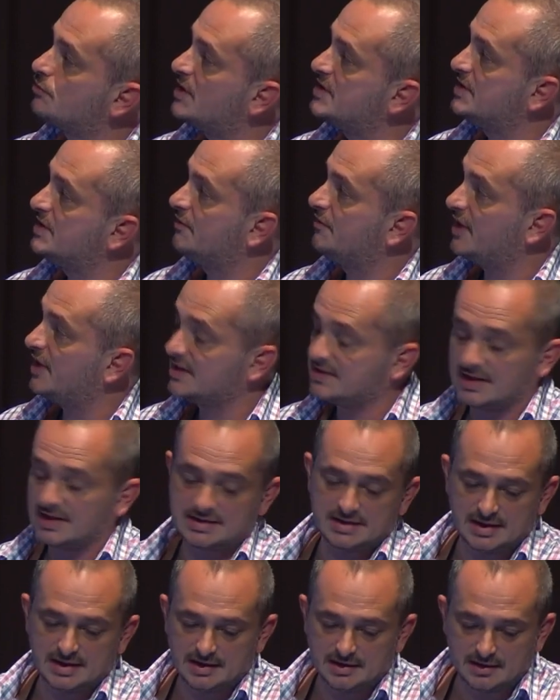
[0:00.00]
in fact, that
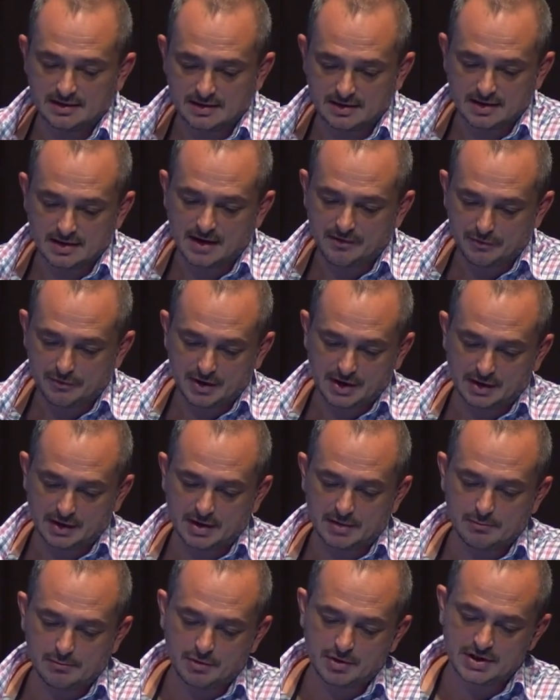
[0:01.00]
in African
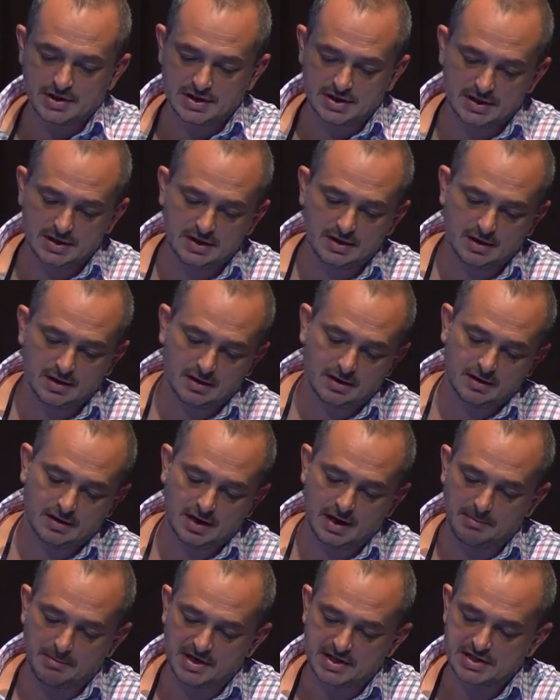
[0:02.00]
green monkey,
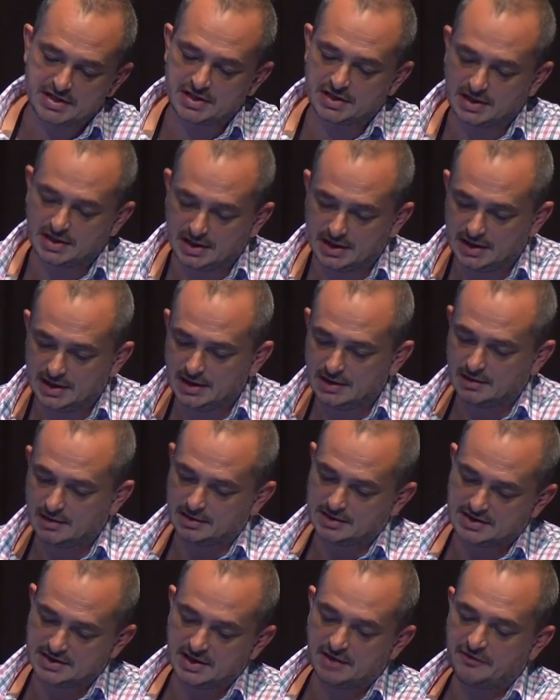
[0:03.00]
MHE,
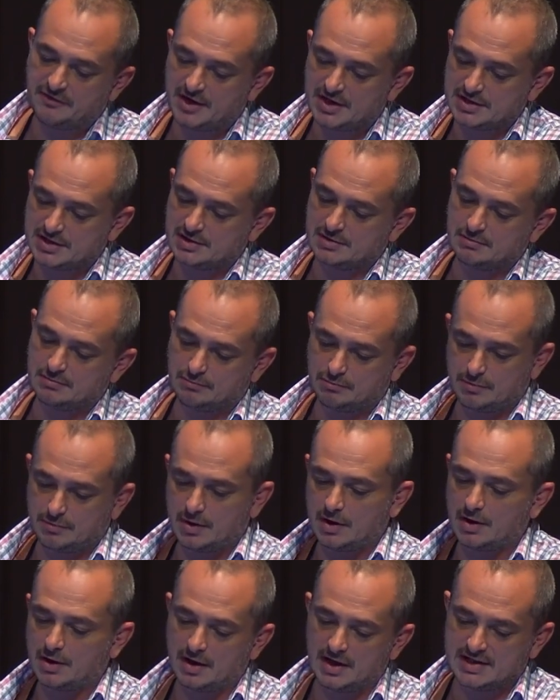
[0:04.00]
TFH
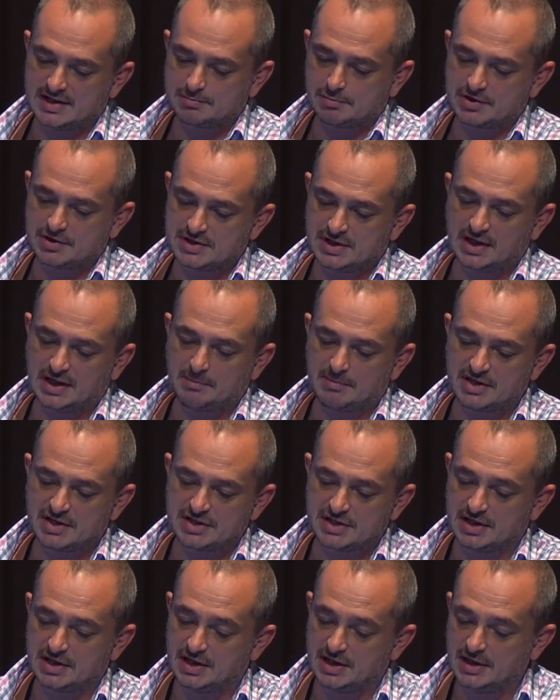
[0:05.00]
expressing
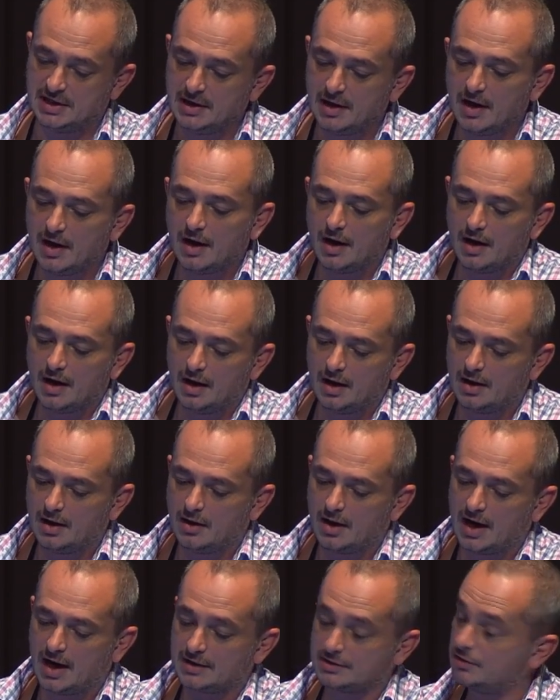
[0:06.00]
MHE
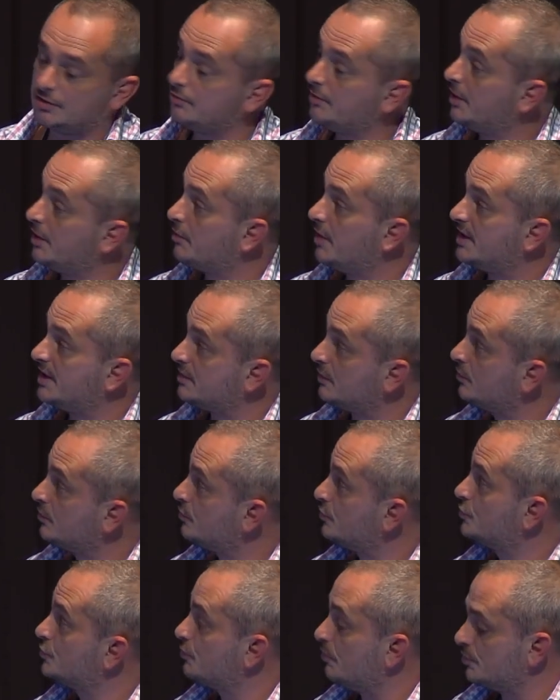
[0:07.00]
are downregulated and
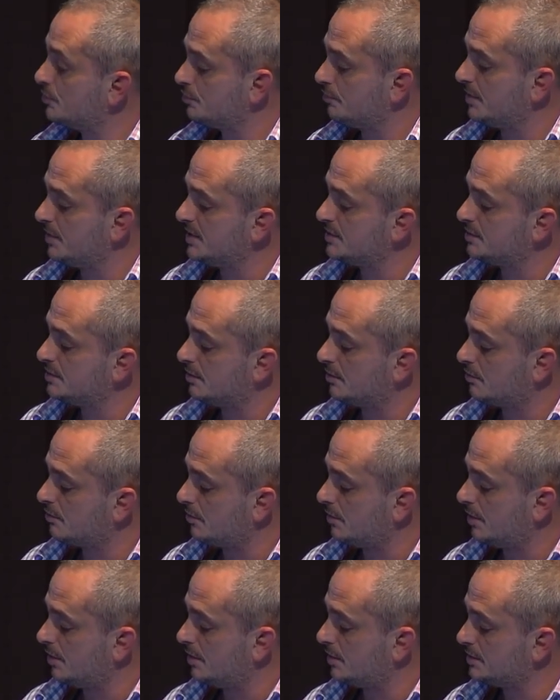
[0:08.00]
controlled during the
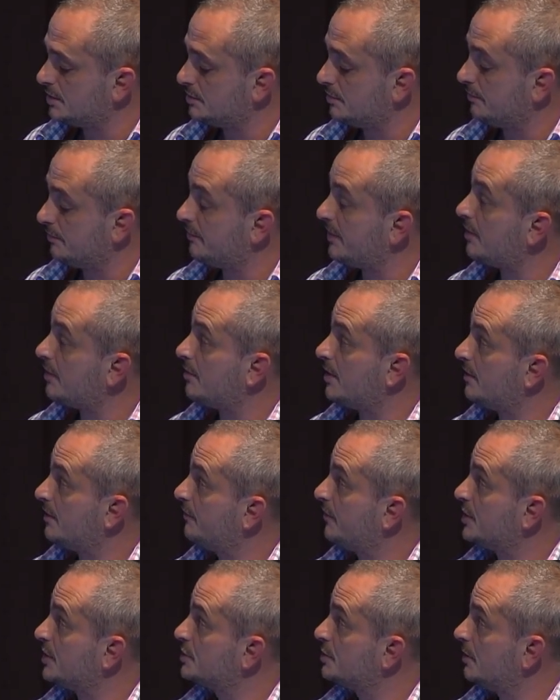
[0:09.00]
viral
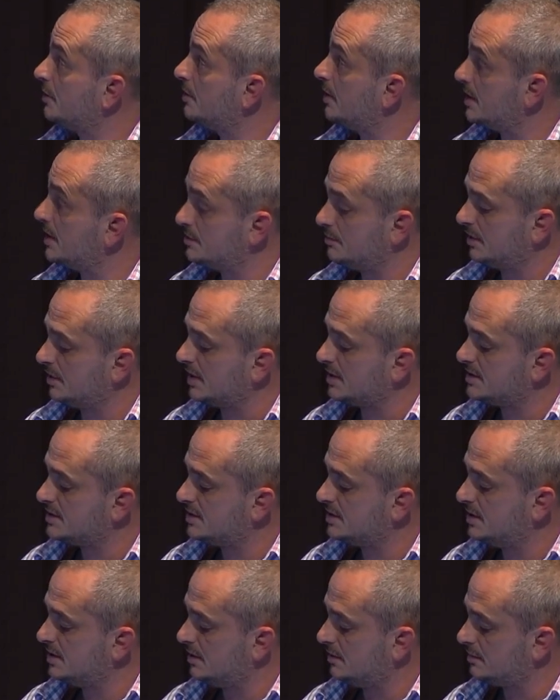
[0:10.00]
infection, as you can
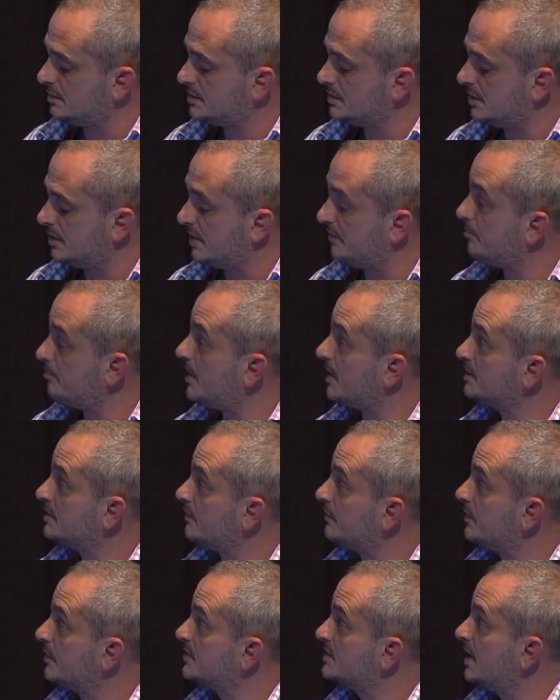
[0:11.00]
see on the left part of
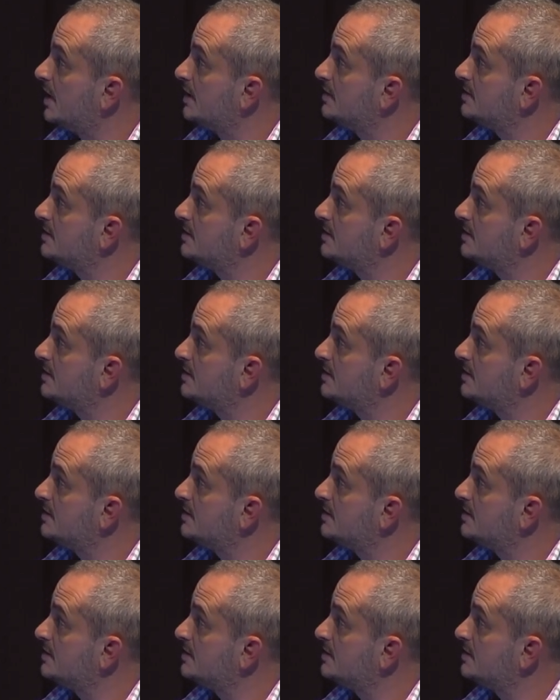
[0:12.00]
the slide.